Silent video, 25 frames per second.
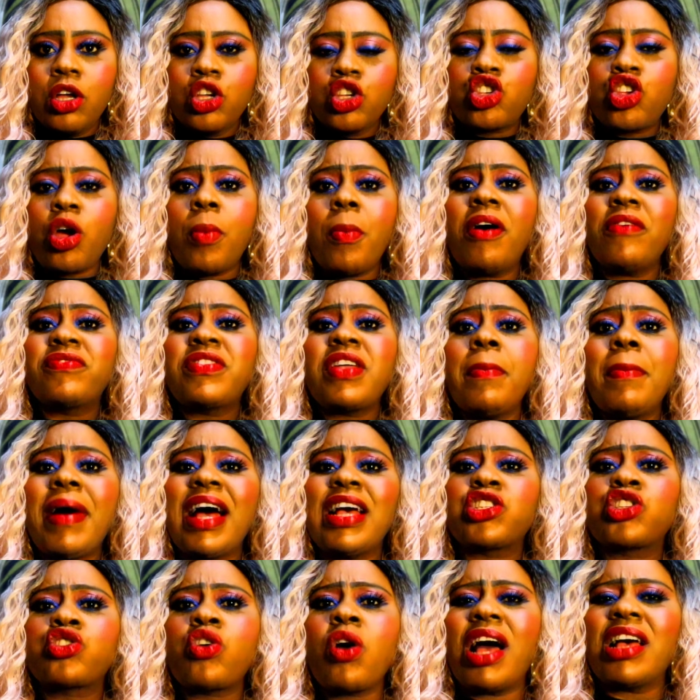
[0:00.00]
Some of them
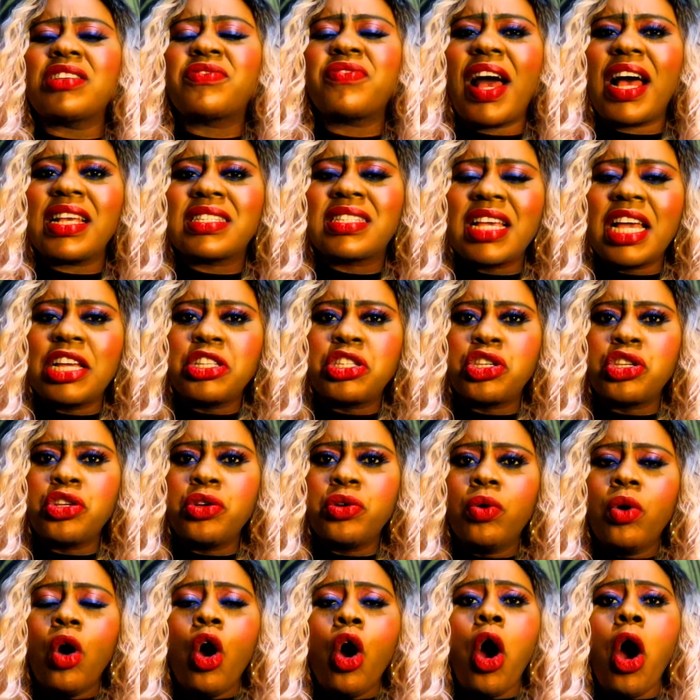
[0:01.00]
has gone as far as saying to
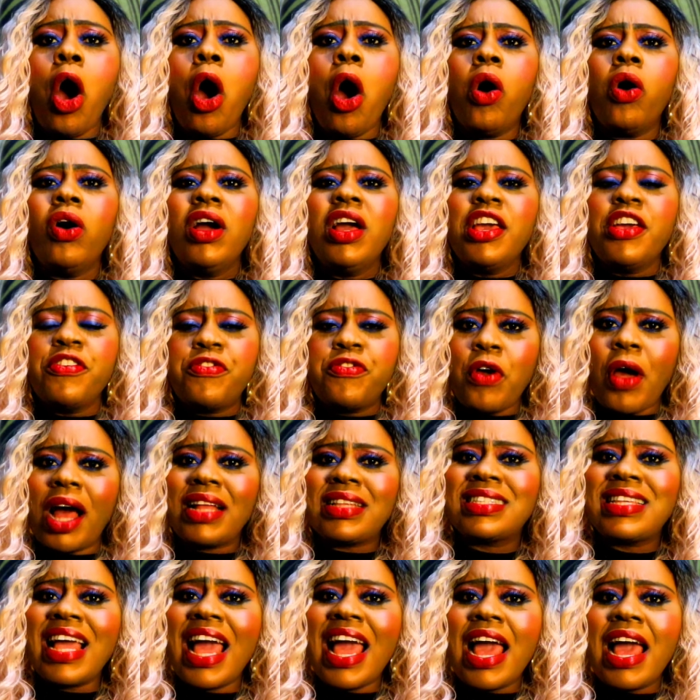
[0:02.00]
you, oh, if you
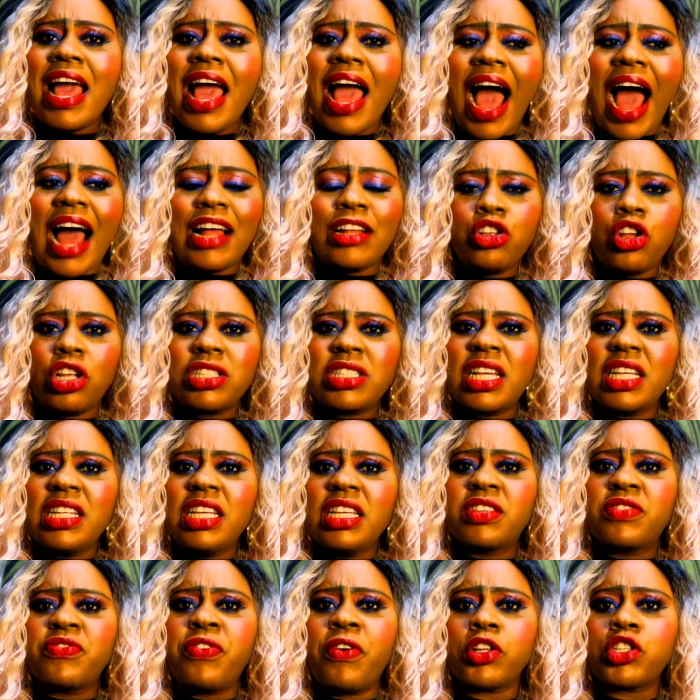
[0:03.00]
are there and nothing
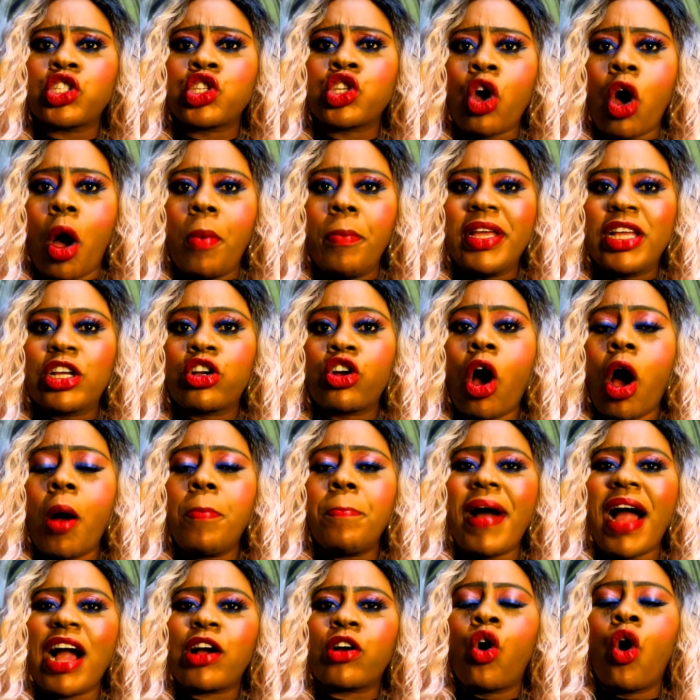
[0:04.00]
is forthcoming,
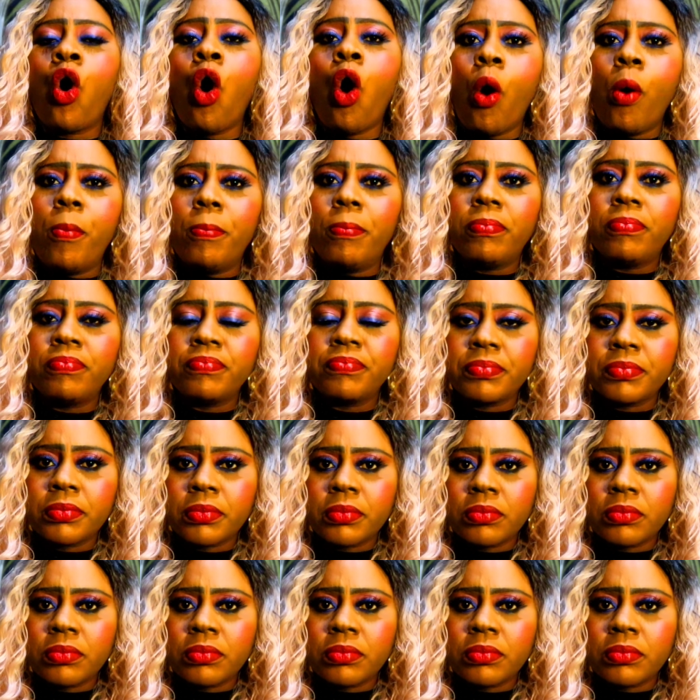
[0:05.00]
come back home.